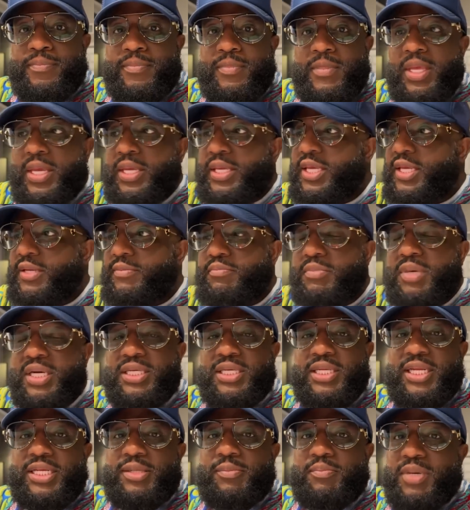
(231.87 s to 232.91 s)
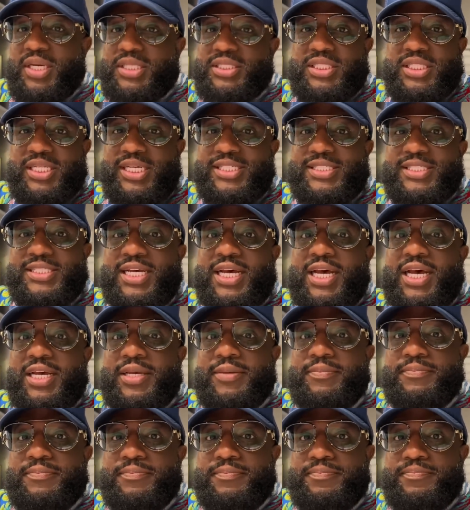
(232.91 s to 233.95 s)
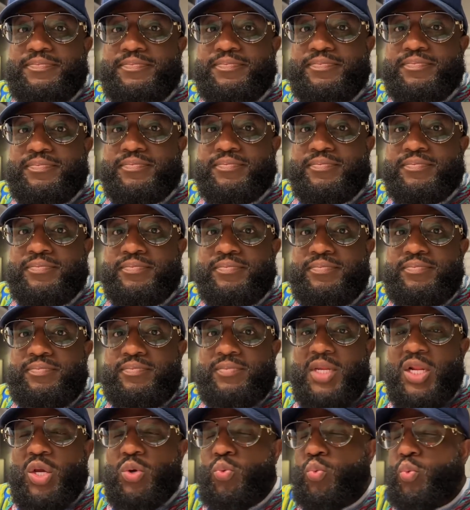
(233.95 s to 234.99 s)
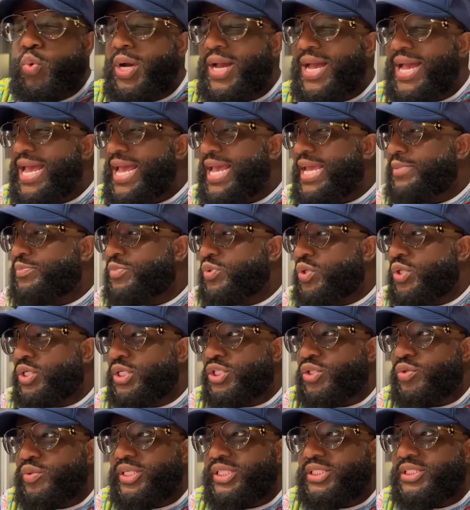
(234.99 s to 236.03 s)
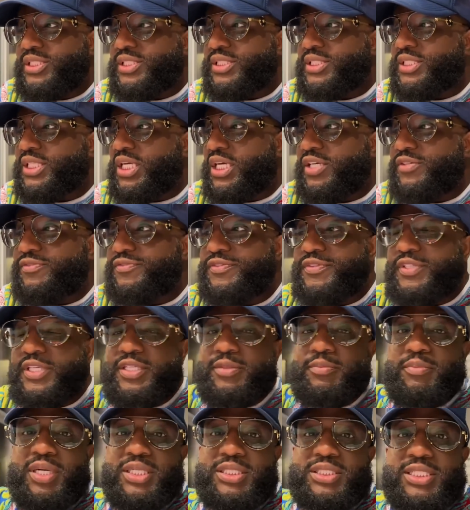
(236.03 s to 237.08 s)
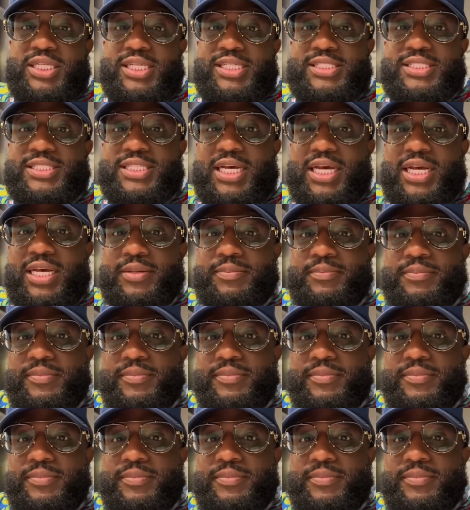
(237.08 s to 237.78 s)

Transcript: and get much, much less time. Way more egregious stuff and much less time.